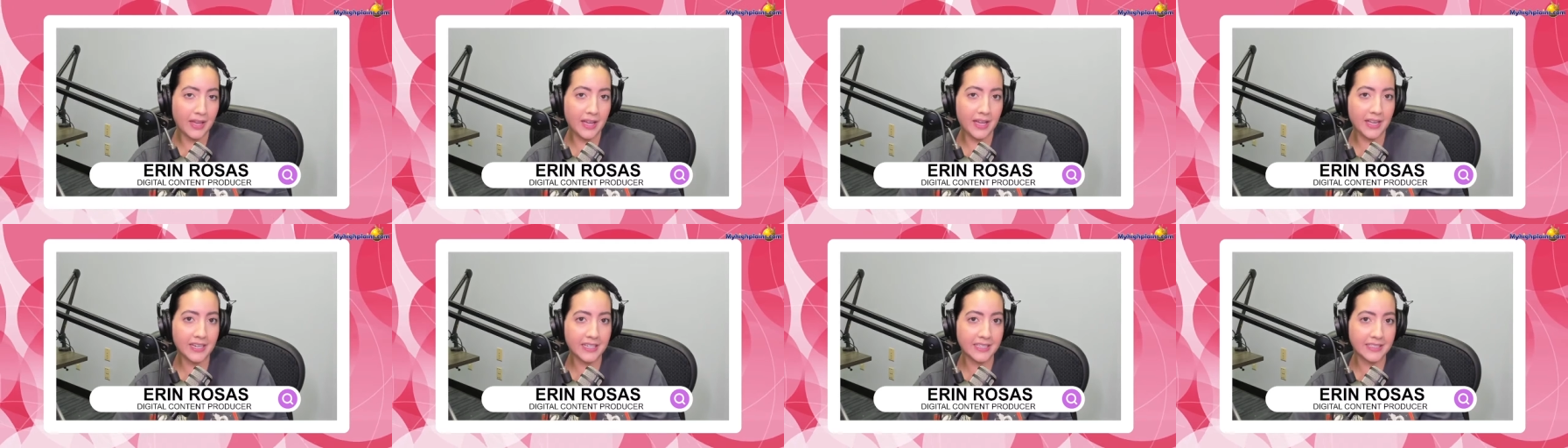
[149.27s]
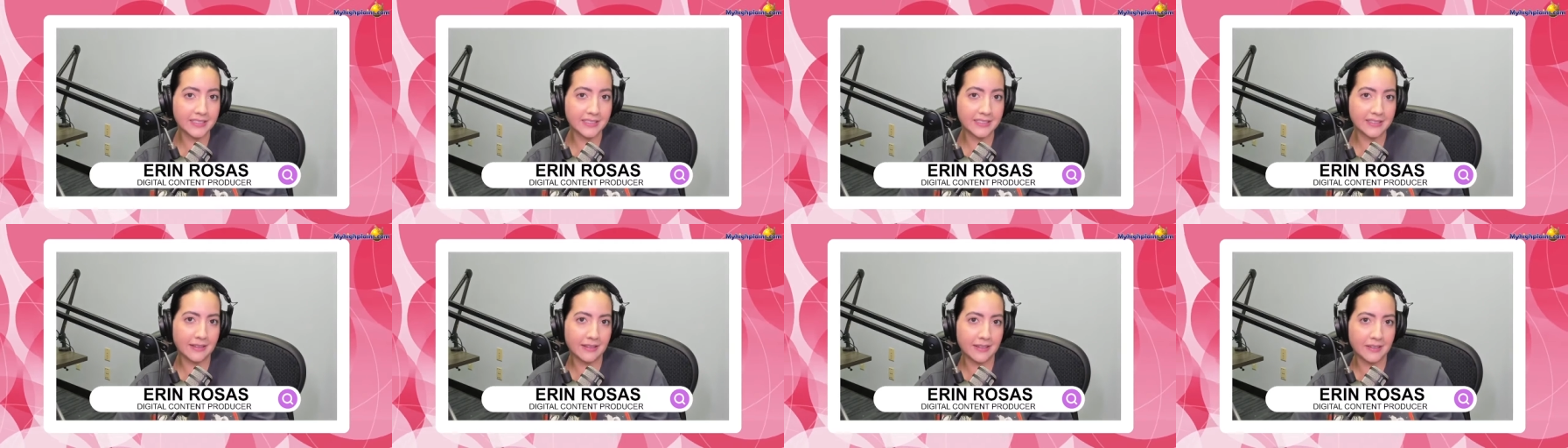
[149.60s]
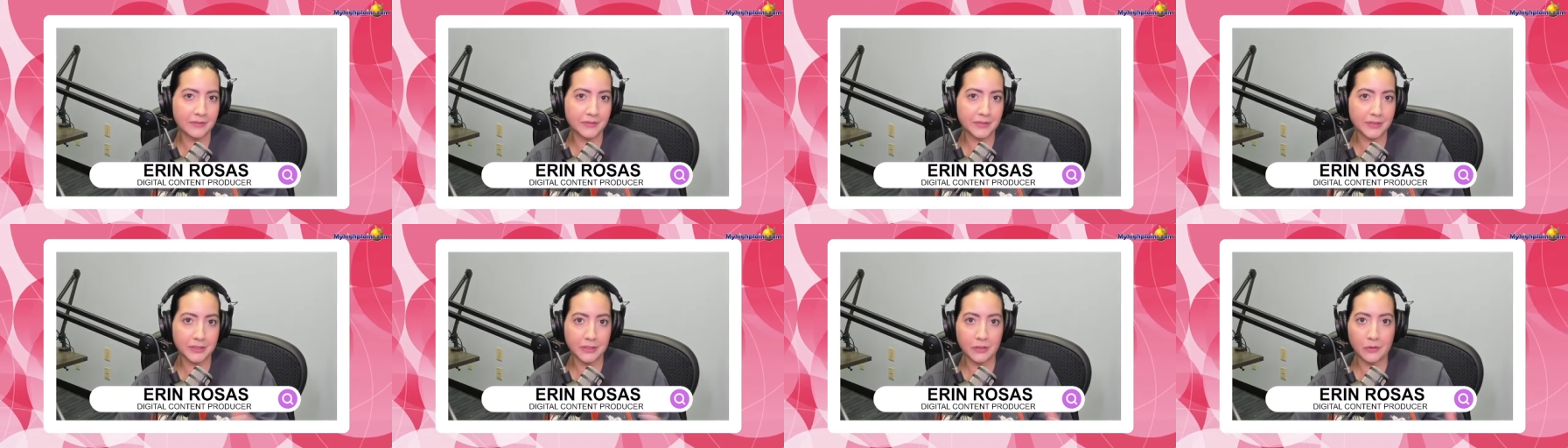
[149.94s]
And he said
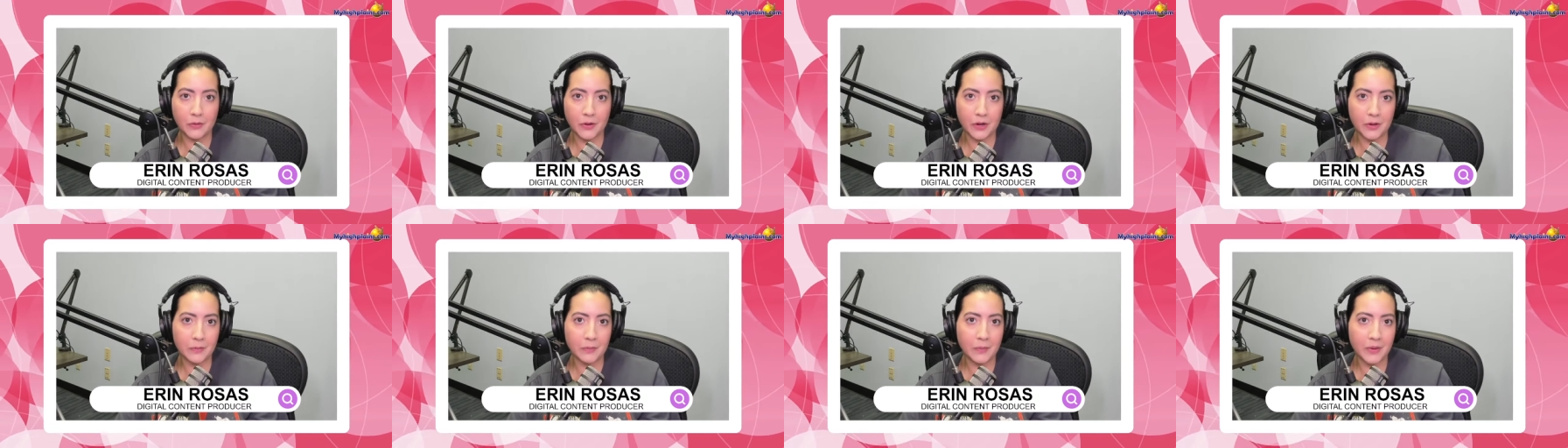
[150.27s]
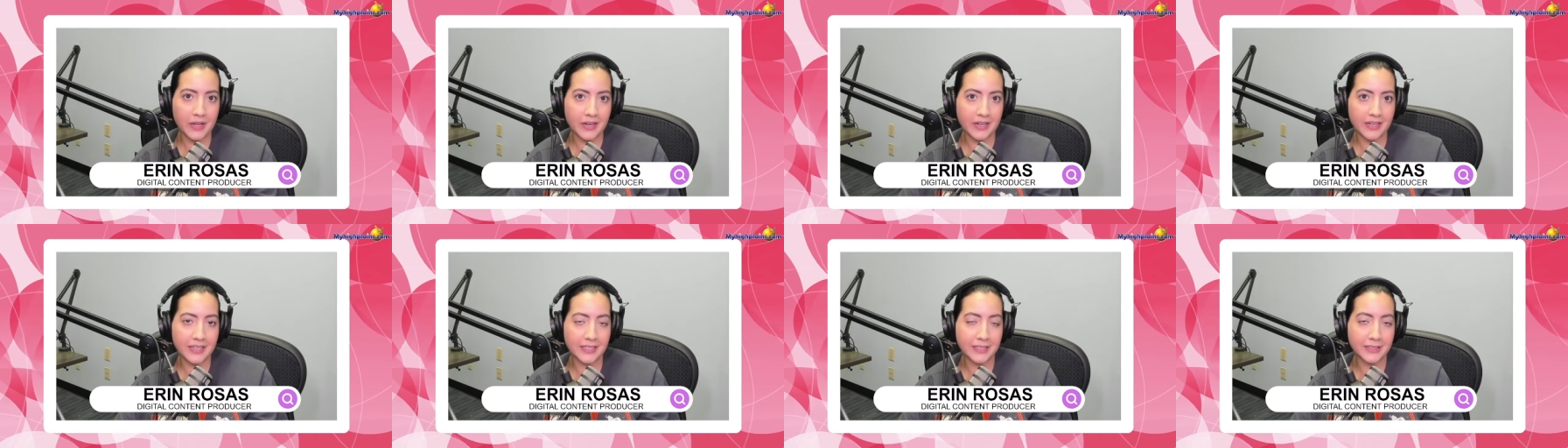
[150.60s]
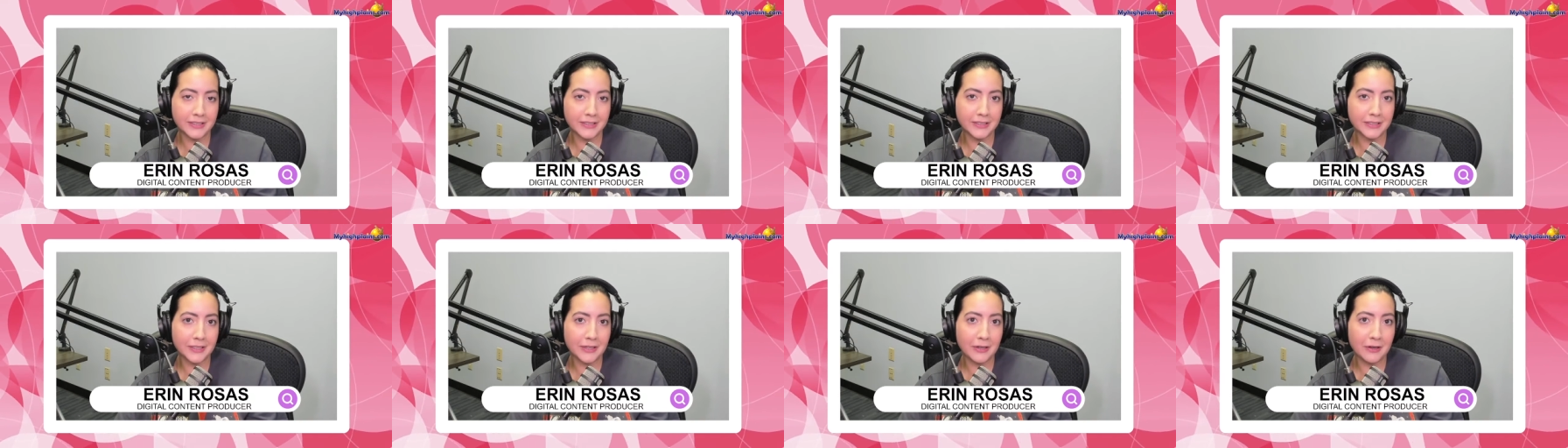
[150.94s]
it was a great
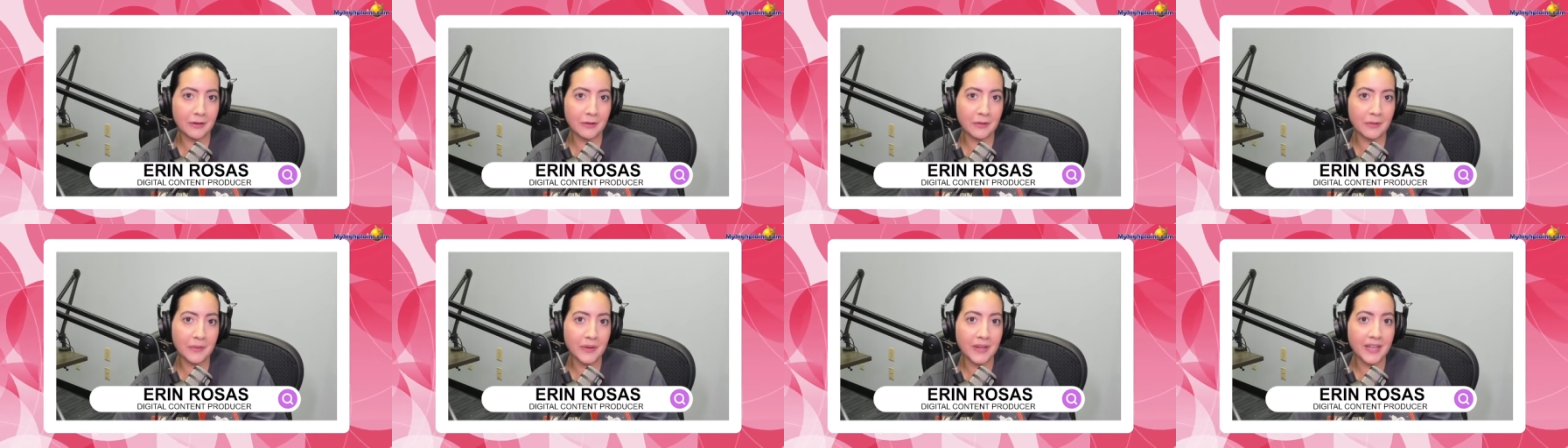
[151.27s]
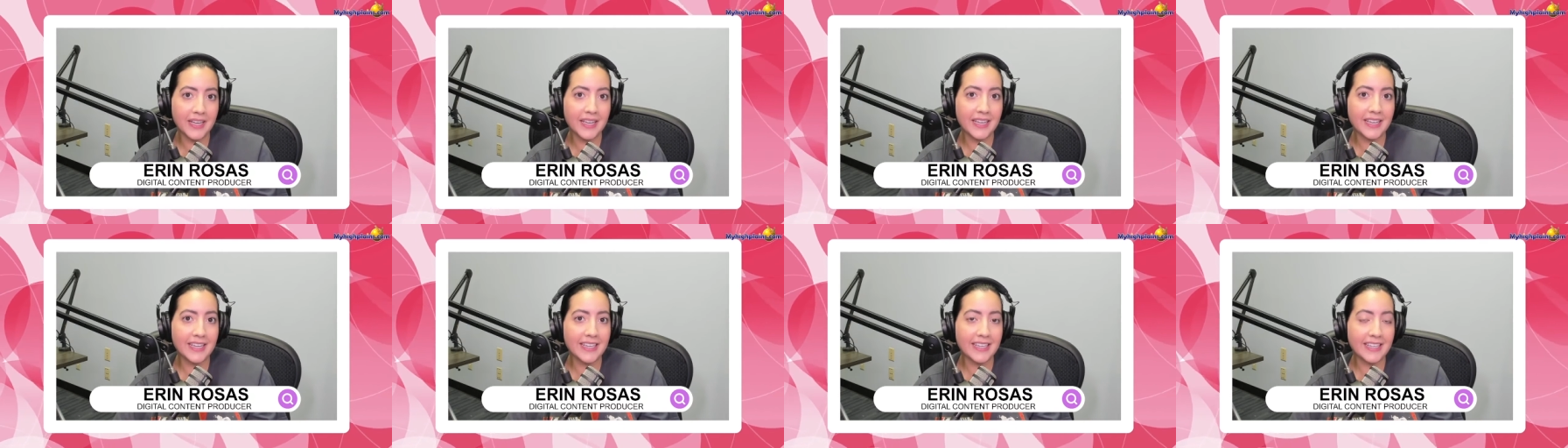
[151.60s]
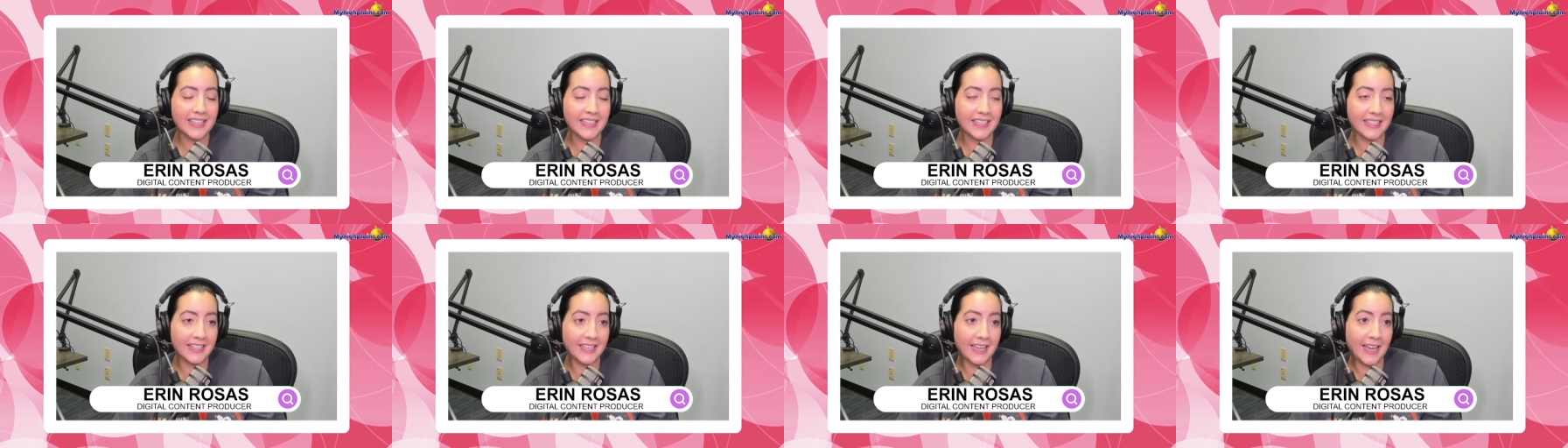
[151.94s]
wedding. So,
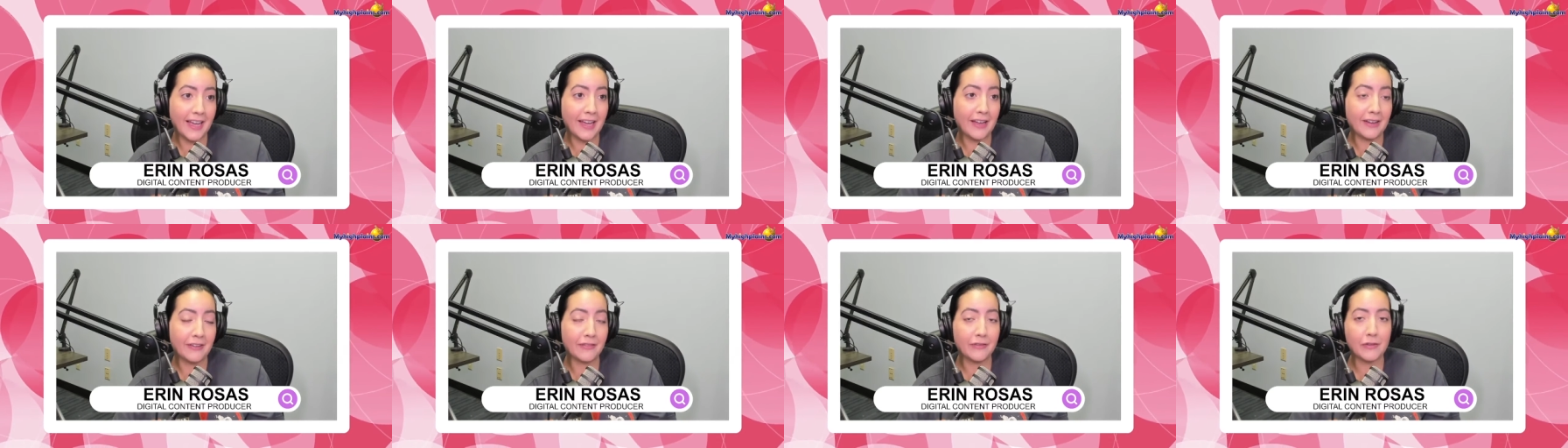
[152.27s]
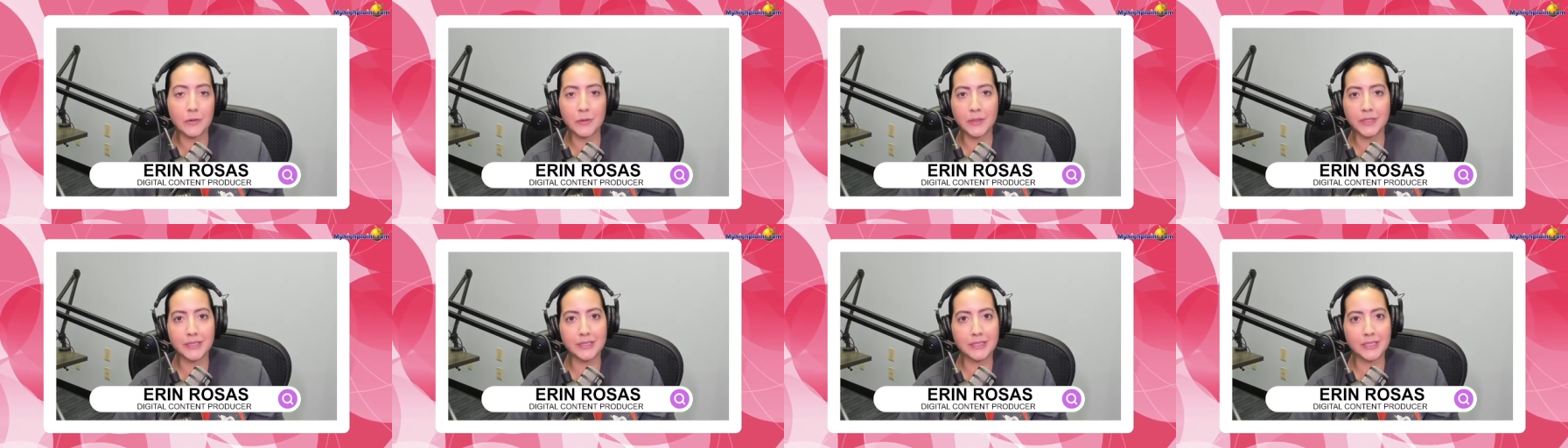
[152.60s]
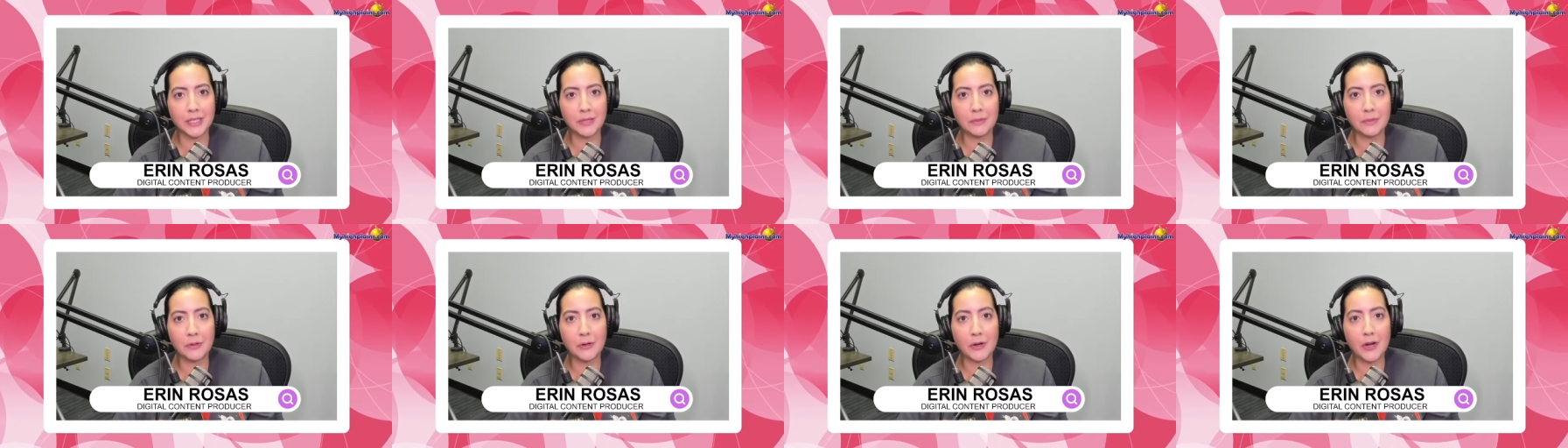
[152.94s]
yeah, of course it's
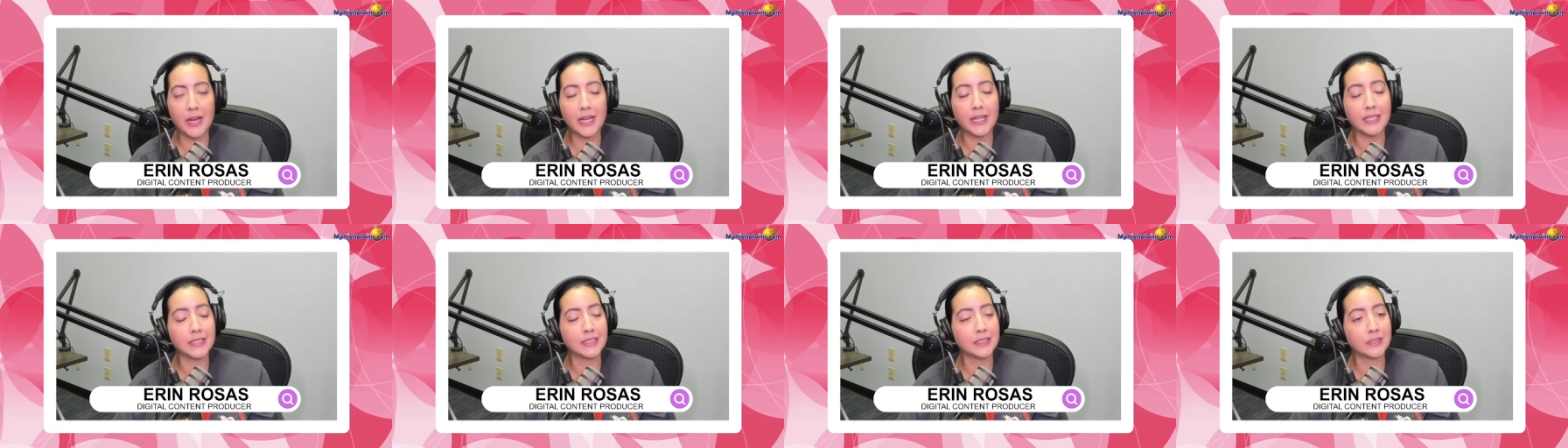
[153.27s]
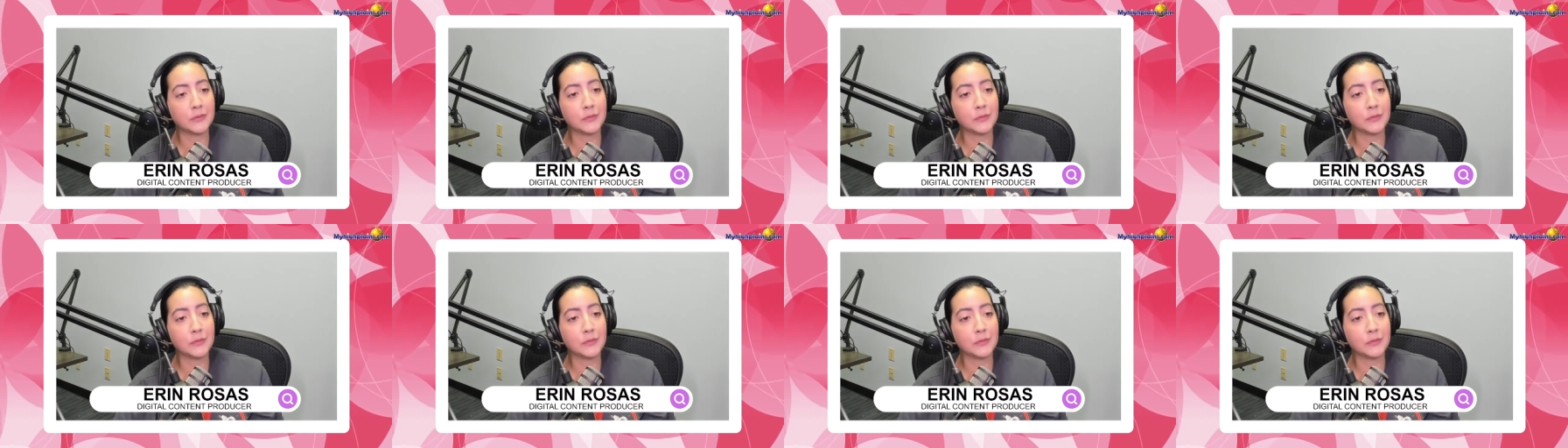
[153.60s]
going to be great.